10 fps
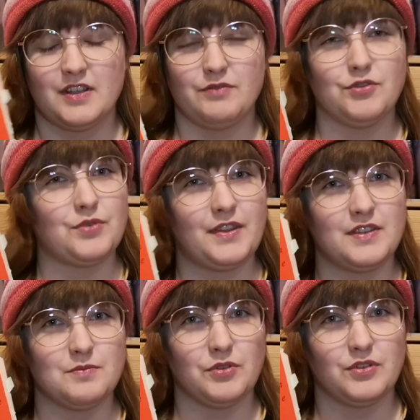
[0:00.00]
if you read
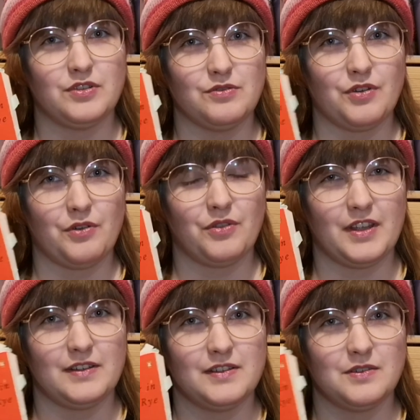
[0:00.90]
this book, you know
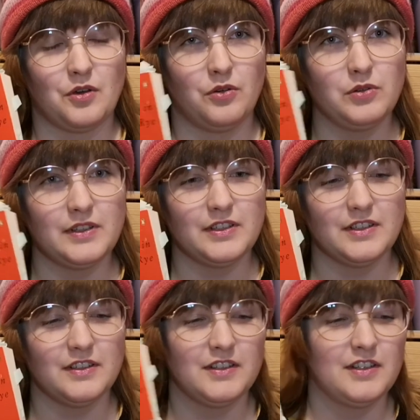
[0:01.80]
that
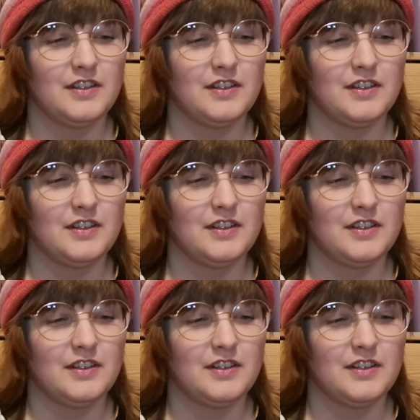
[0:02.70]
Holden,